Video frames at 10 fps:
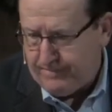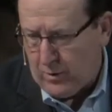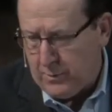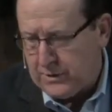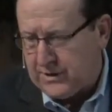
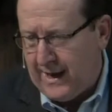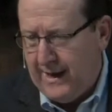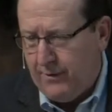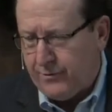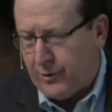Romans
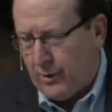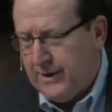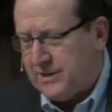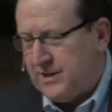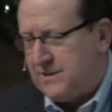8
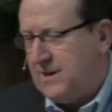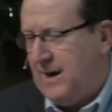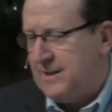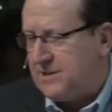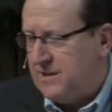3 says,
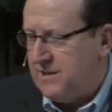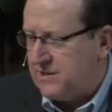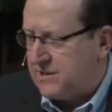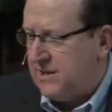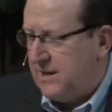God sent
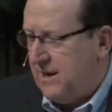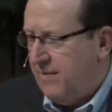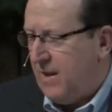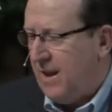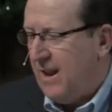his son
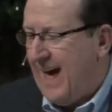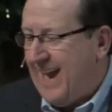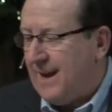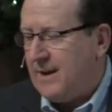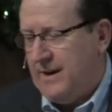in the
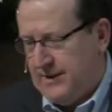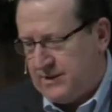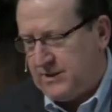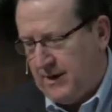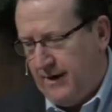
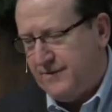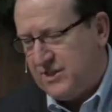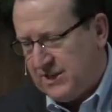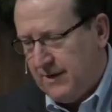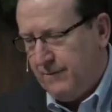likeness of
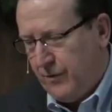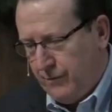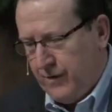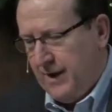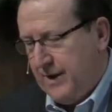sinful
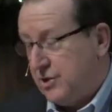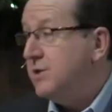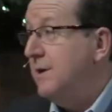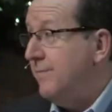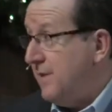
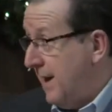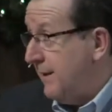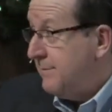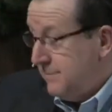flesh, yet